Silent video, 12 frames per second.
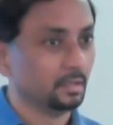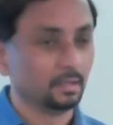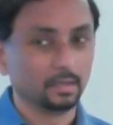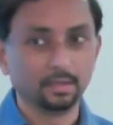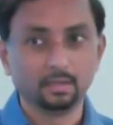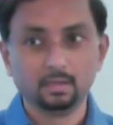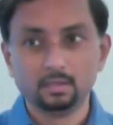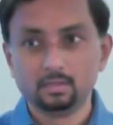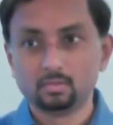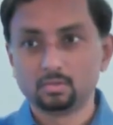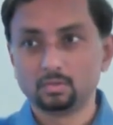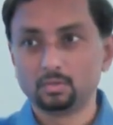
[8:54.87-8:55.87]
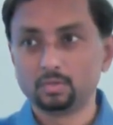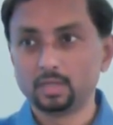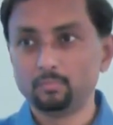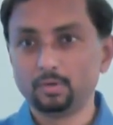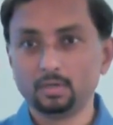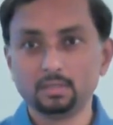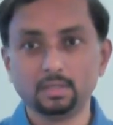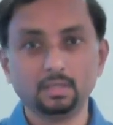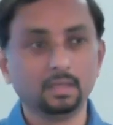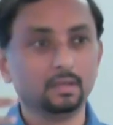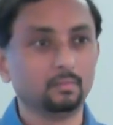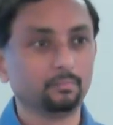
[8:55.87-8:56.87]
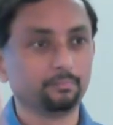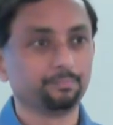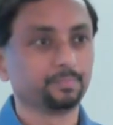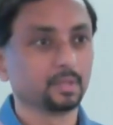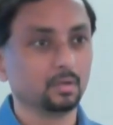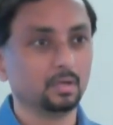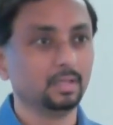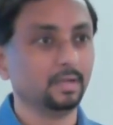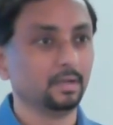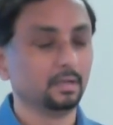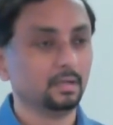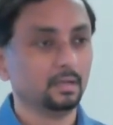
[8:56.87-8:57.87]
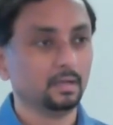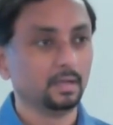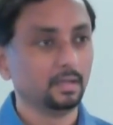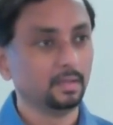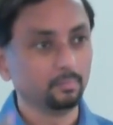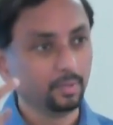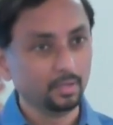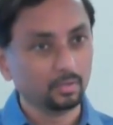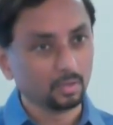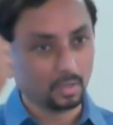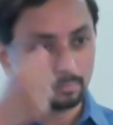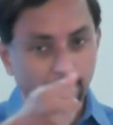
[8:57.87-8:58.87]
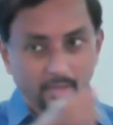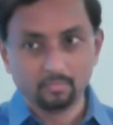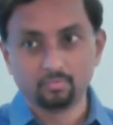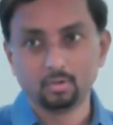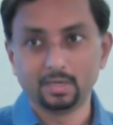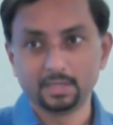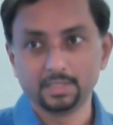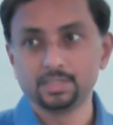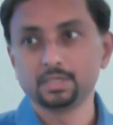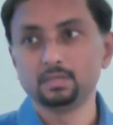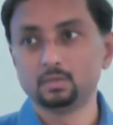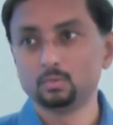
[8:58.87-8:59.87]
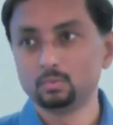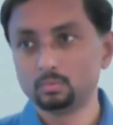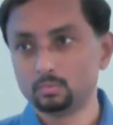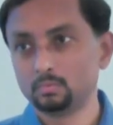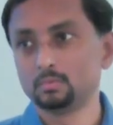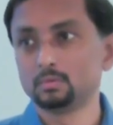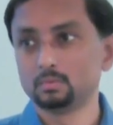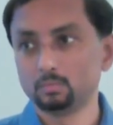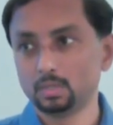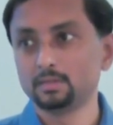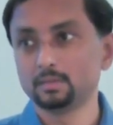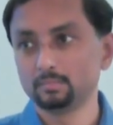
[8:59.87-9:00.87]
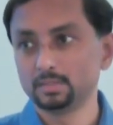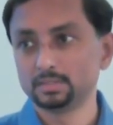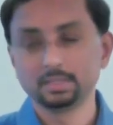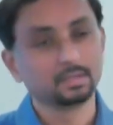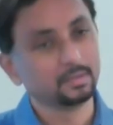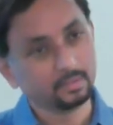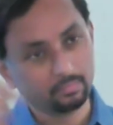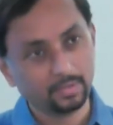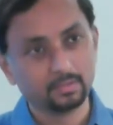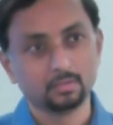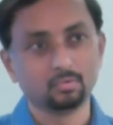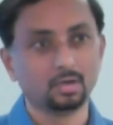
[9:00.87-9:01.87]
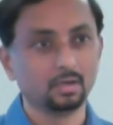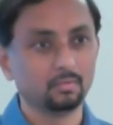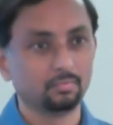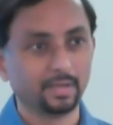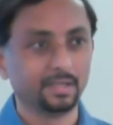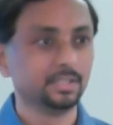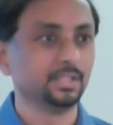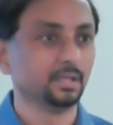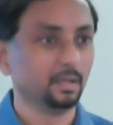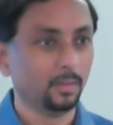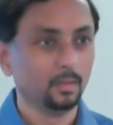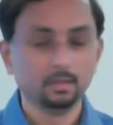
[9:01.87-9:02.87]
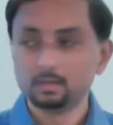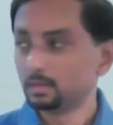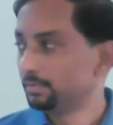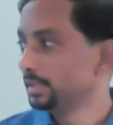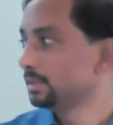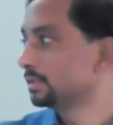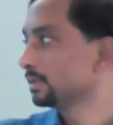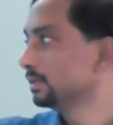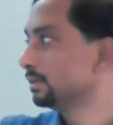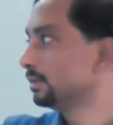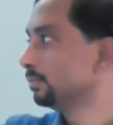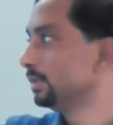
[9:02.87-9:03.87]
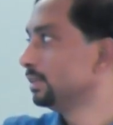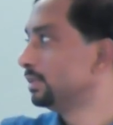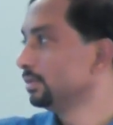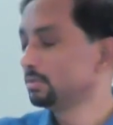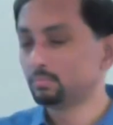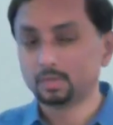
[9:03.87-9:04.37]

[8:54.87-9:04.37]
right? So you keep on thinking all that. And that means you're not paying full attention to what someone is saying. That's a waste of a lot of energy. With this